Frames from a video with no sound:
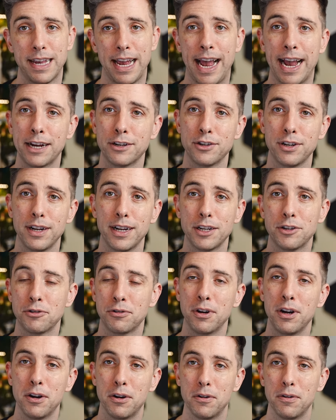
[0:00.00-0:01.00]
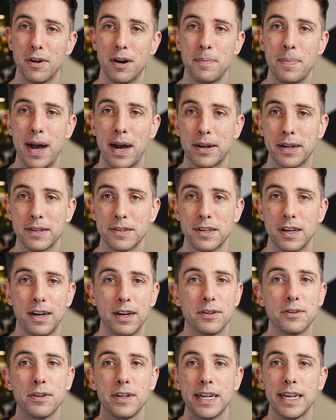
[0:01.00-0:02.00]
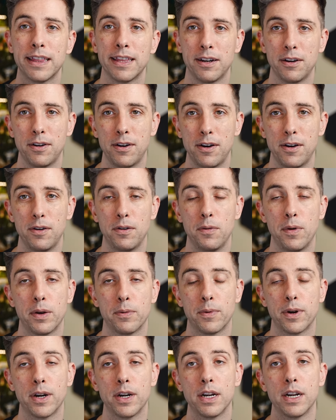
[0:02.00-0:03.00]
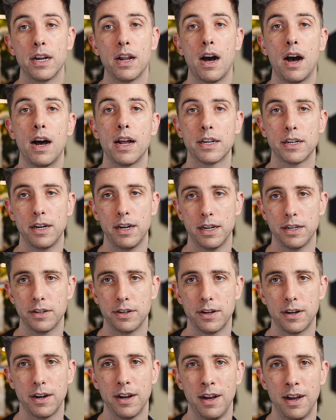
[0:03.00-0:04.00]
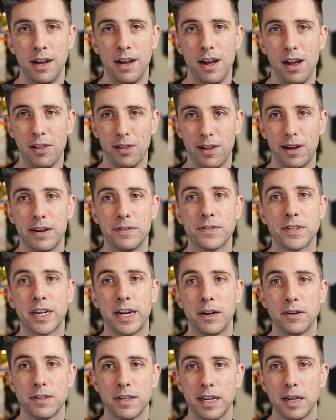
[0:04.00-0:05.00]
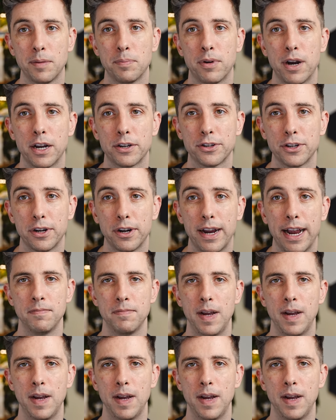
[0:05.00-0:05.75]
actually true about us underneath it all when we're not under a lot of scarcity pressure.